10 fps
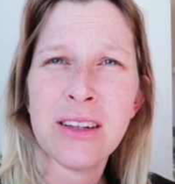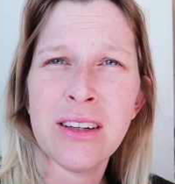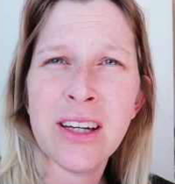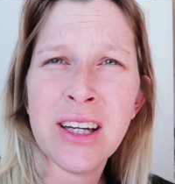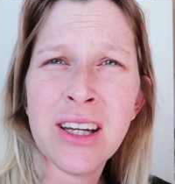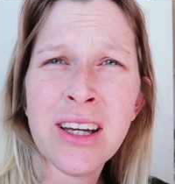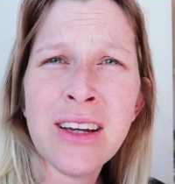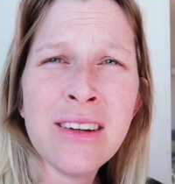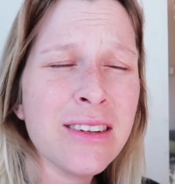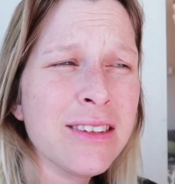
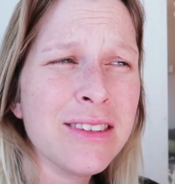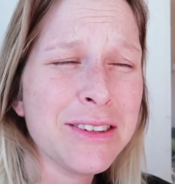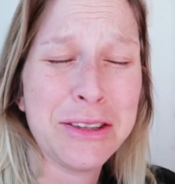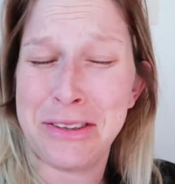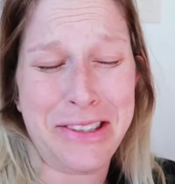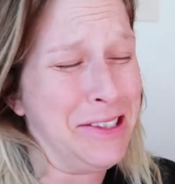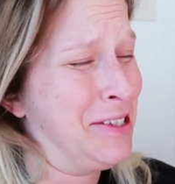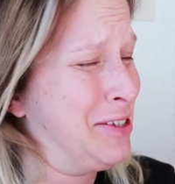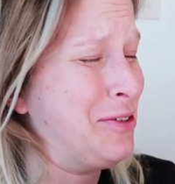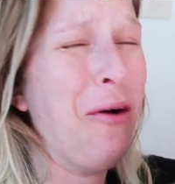yeah.
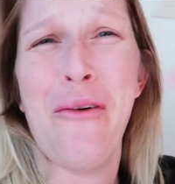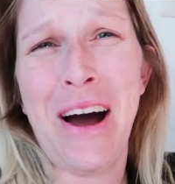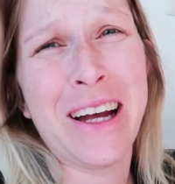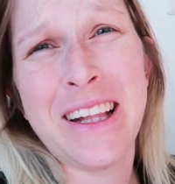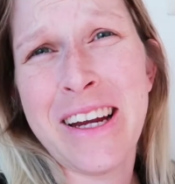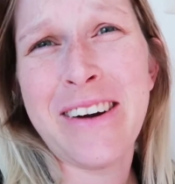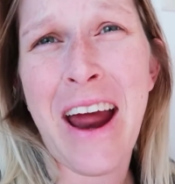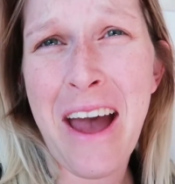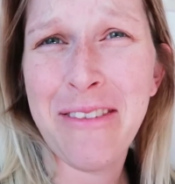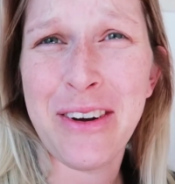So
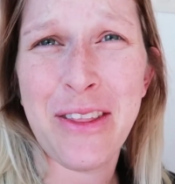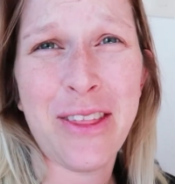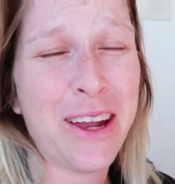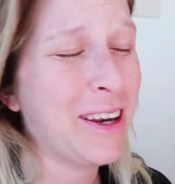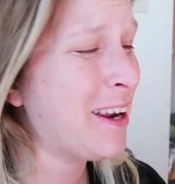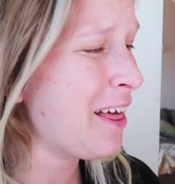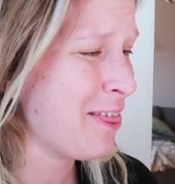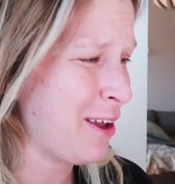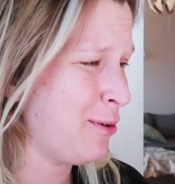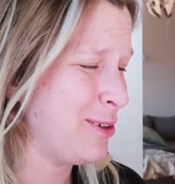unclear, everything,
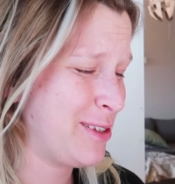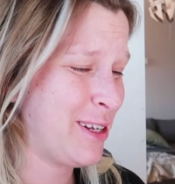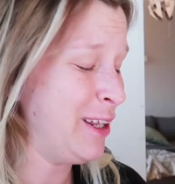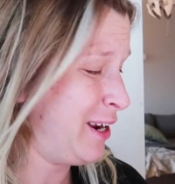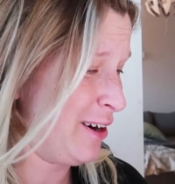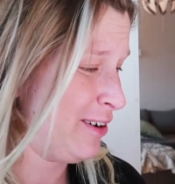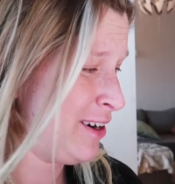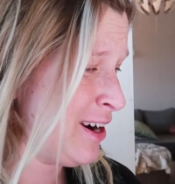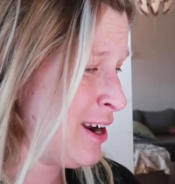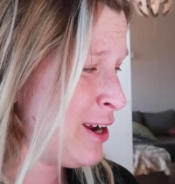nothing was
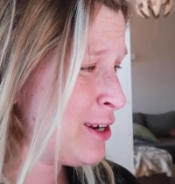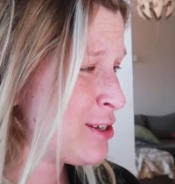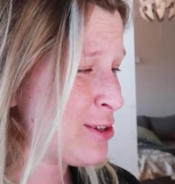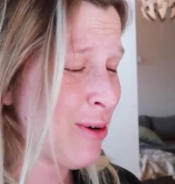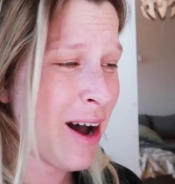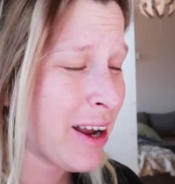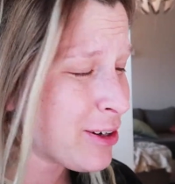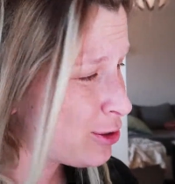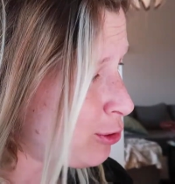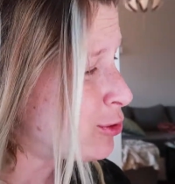clear. So
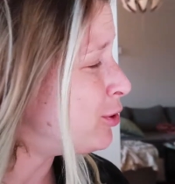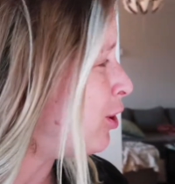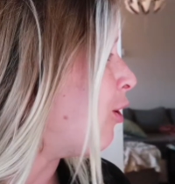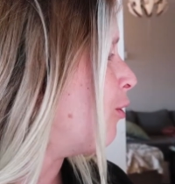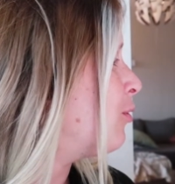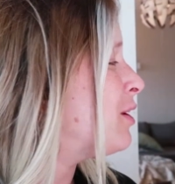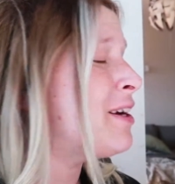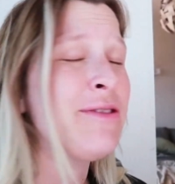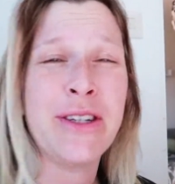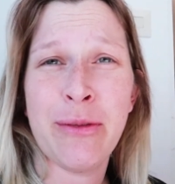I don't know
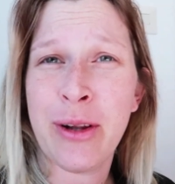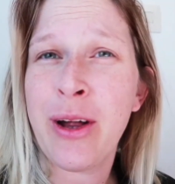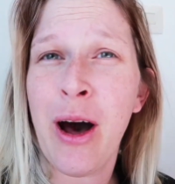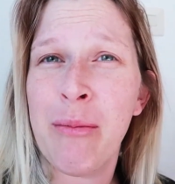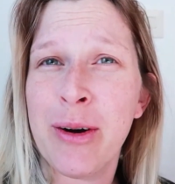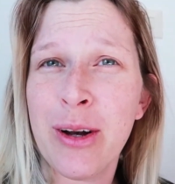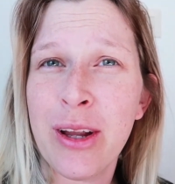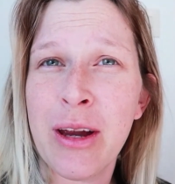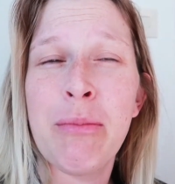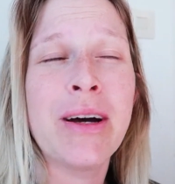if she will come
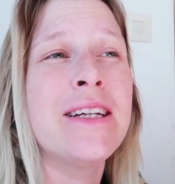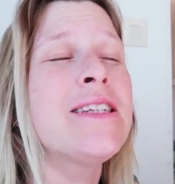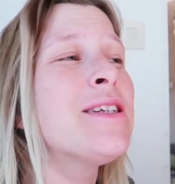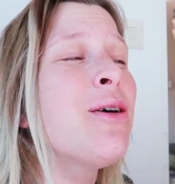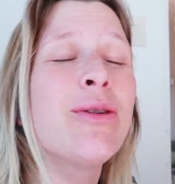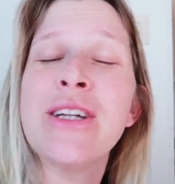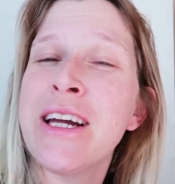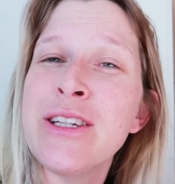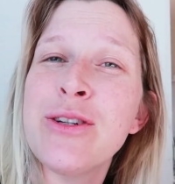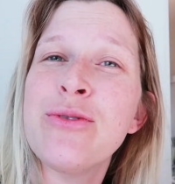early, but it's no
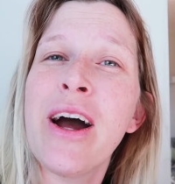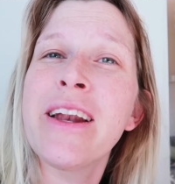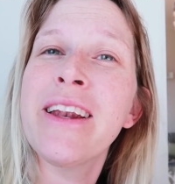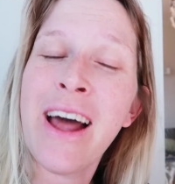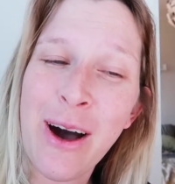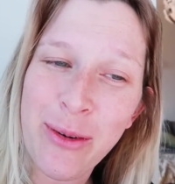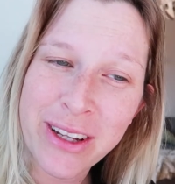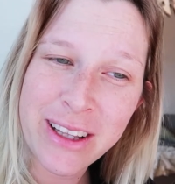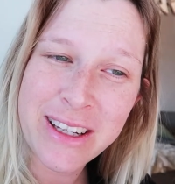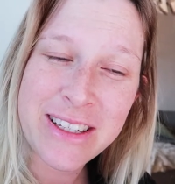danger right now
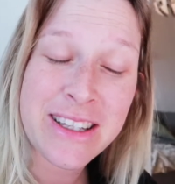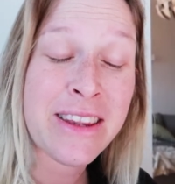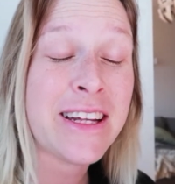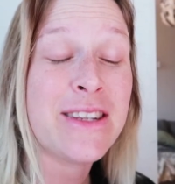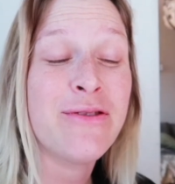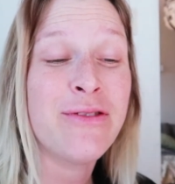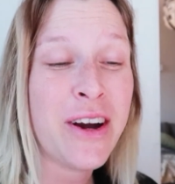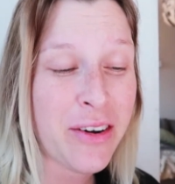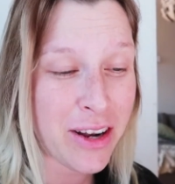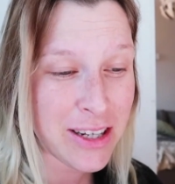at least, and that's
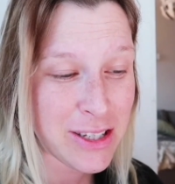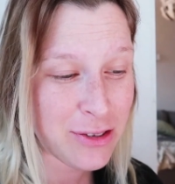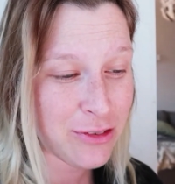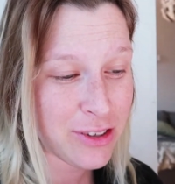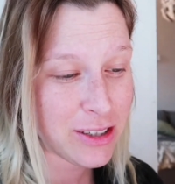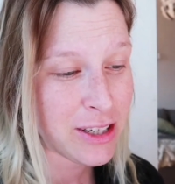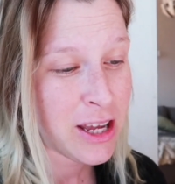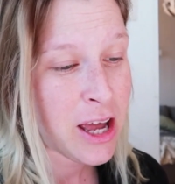very nice to feel.